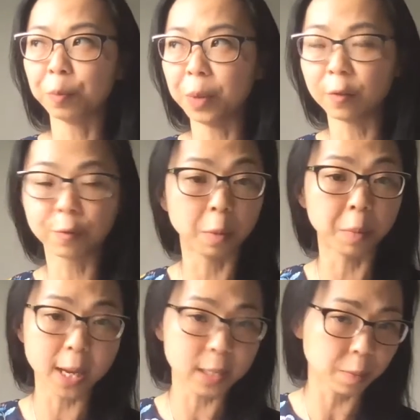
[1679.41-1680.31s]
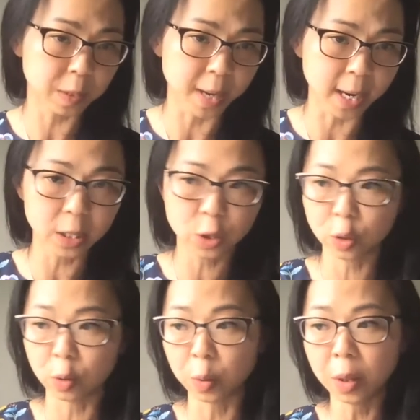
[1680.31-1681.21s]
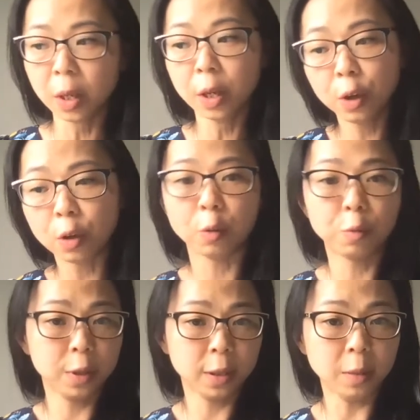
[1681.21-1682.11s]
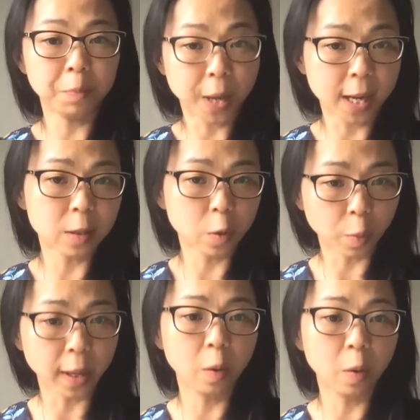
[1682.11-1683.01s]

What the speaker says: being from asymptomatic to, really passing away